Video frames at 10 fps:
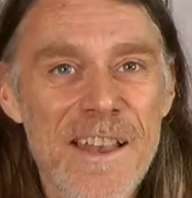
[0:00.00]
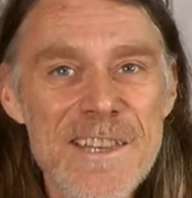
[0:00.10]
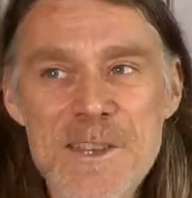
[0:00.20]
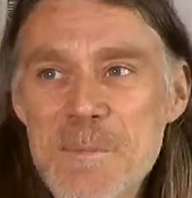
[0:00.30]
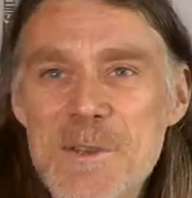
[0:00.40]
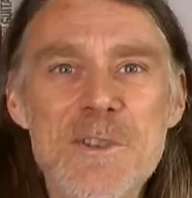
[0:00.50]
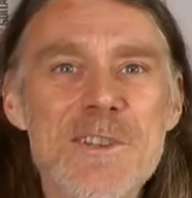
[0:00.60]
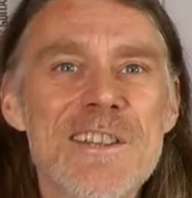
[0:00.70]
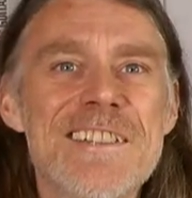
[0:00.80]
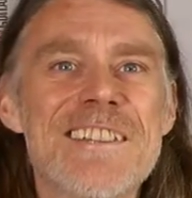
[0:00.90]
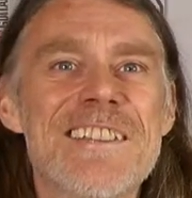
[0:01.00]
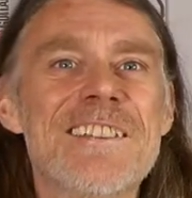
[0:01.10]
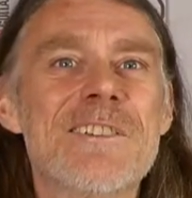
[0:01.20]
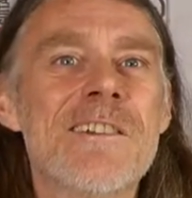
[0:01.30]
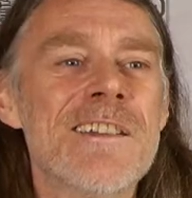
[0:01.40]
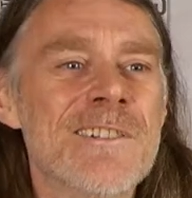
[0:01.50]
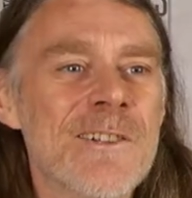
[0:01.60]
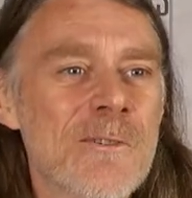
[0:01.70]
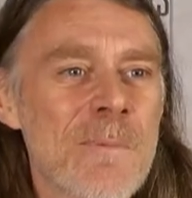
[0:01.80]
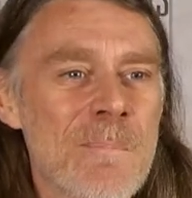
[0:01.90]
last time you touched it, it disintegrated. Do you
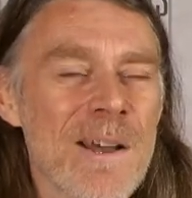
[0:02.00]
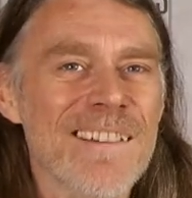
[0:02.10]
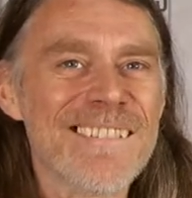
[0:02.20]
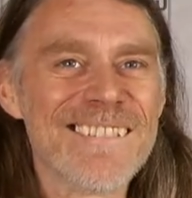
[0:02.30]
not remember?